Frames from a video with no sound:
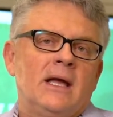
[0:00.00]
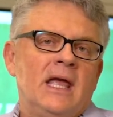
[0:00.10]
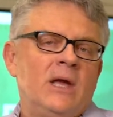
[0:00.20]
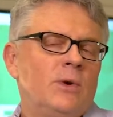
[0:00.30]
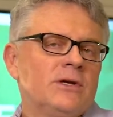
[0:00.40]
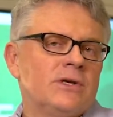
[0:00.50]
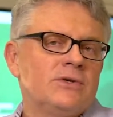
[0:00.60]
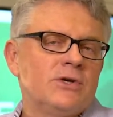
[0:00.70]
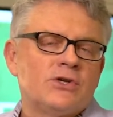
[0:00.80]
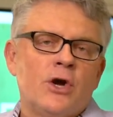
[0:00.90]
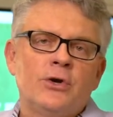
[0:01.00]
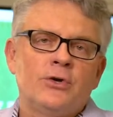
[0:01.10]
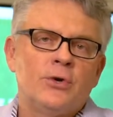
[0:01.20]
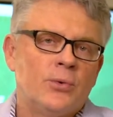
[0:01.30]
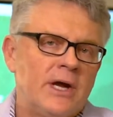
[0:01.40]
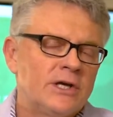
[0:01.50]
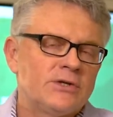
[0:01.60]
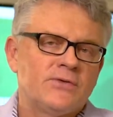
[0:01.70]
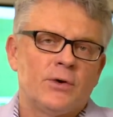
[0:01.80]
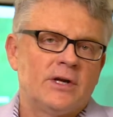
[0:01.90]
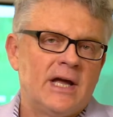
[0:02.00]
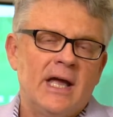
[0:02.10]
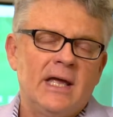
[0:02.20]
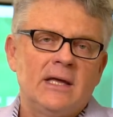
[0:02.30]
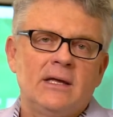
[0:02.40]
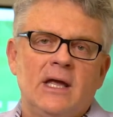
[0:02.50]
he wasn't just under duress for a day.